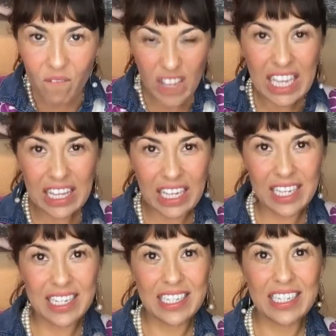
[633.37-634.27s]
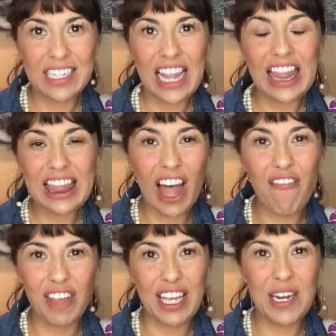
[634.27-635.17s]
feel it,
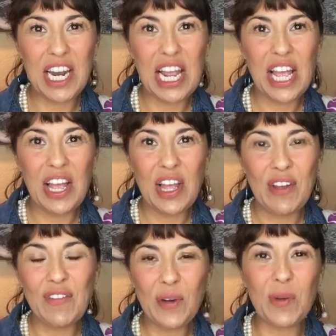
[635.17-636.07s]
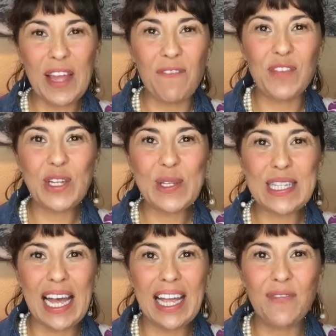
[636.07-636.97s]
love it, feel what that feels
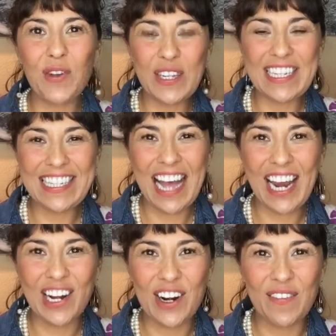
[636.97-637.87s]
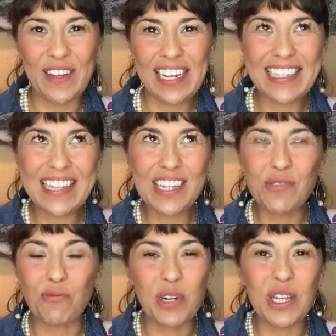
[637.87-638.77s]
like, feel the desire of it, because
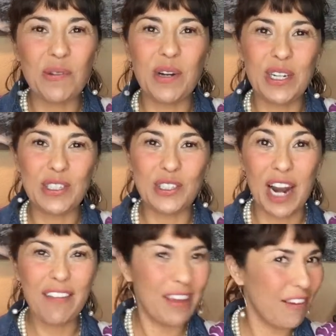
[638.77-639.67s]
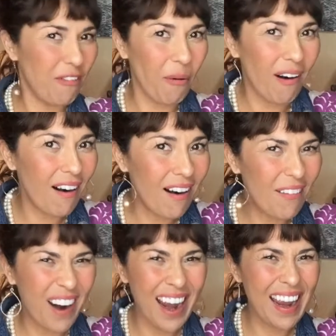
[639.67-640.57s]
that's really what you're striving for,
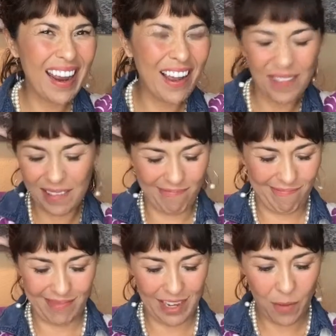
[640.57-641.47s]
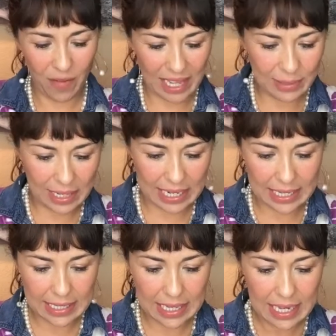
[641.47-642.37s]
right? I mean, come on, that's what it
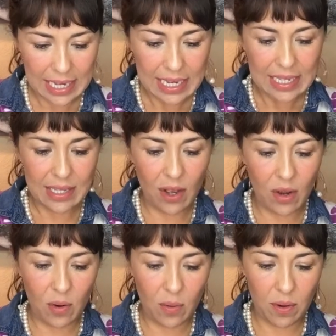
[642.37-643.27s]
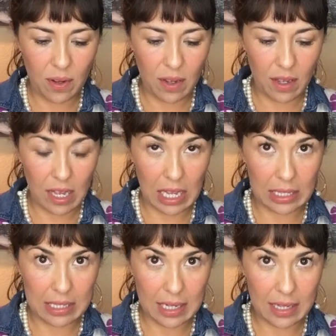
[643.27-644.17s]
is. So, at
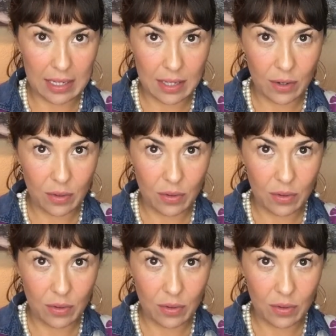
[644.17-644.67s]
least I think so.